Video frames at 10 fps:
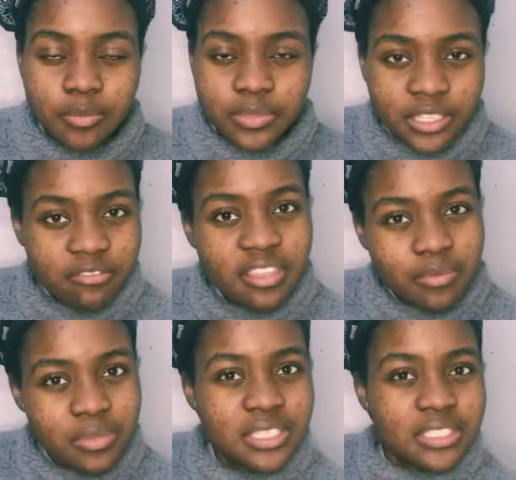Give them
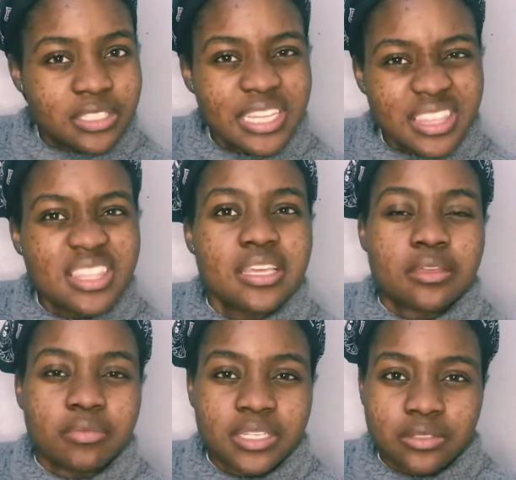that thing,
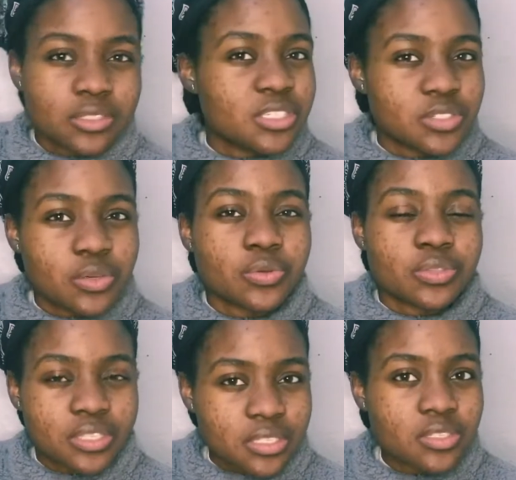man, to know
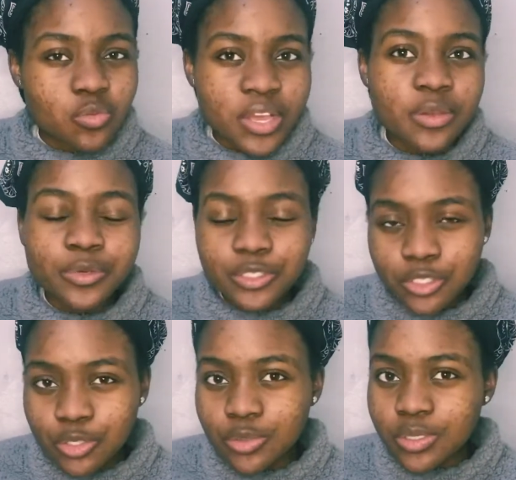this is why we should
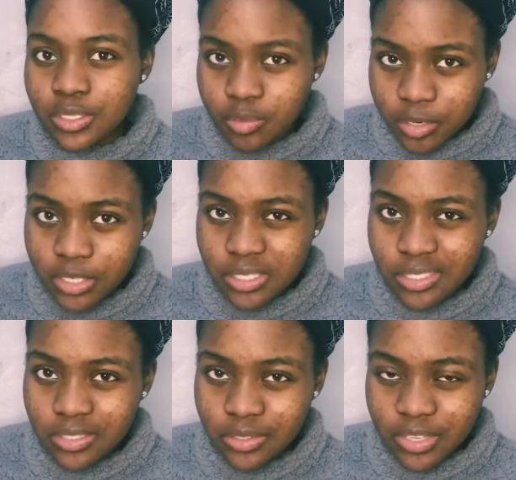choose this person.
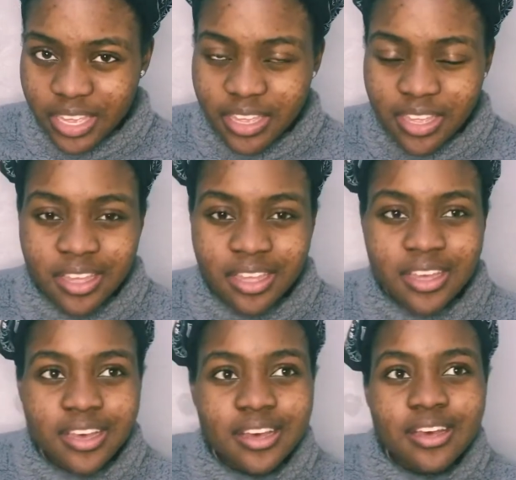Okay,
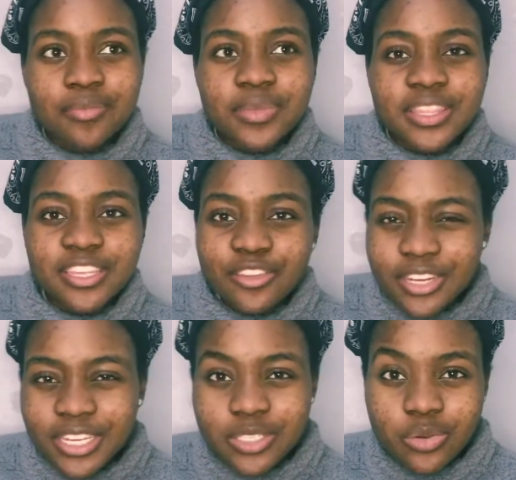and then your
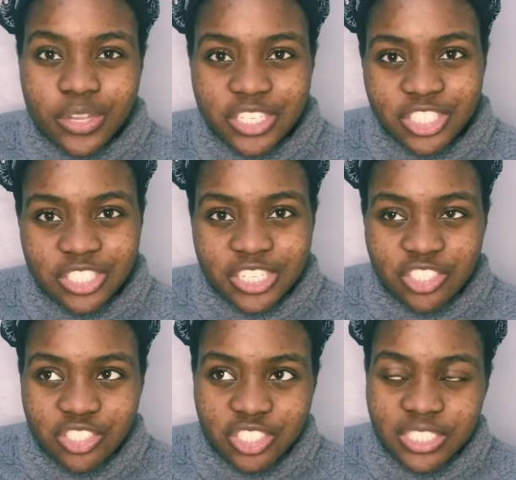next question that you
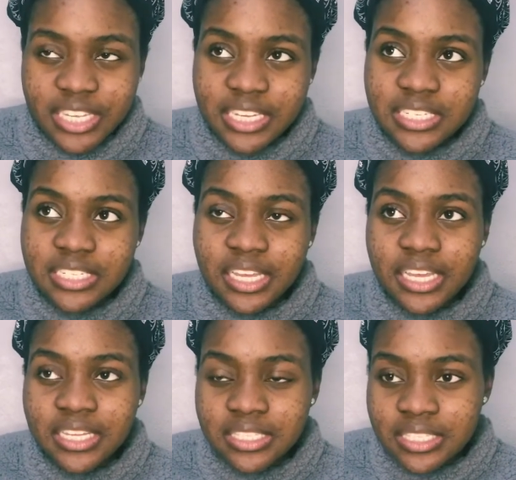could get
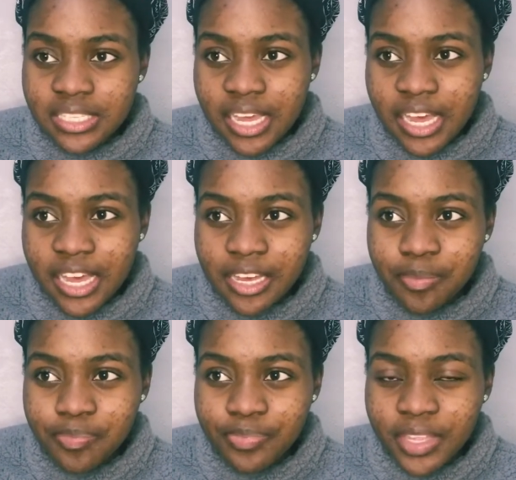is,
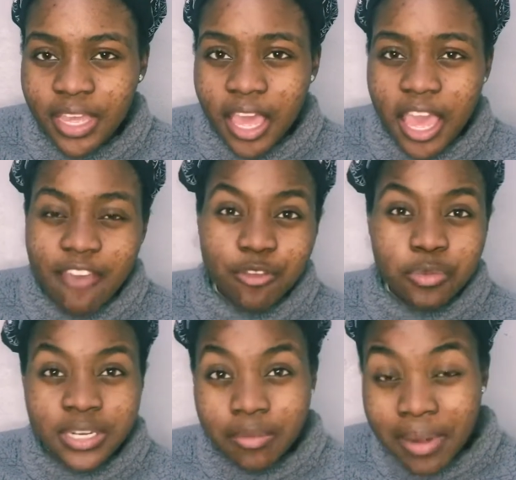have you
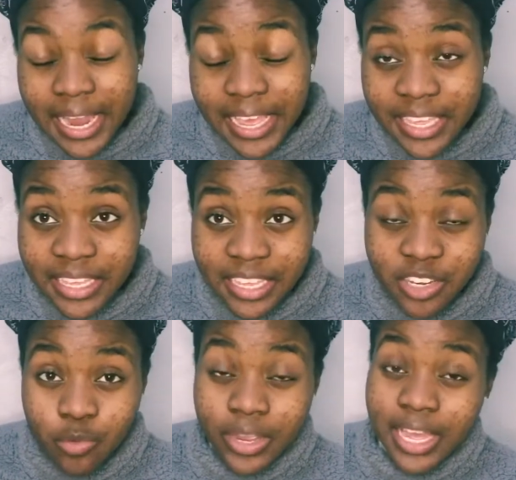been applying
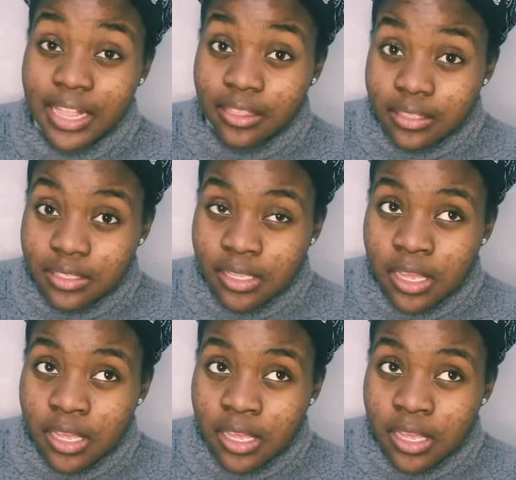anywhere else?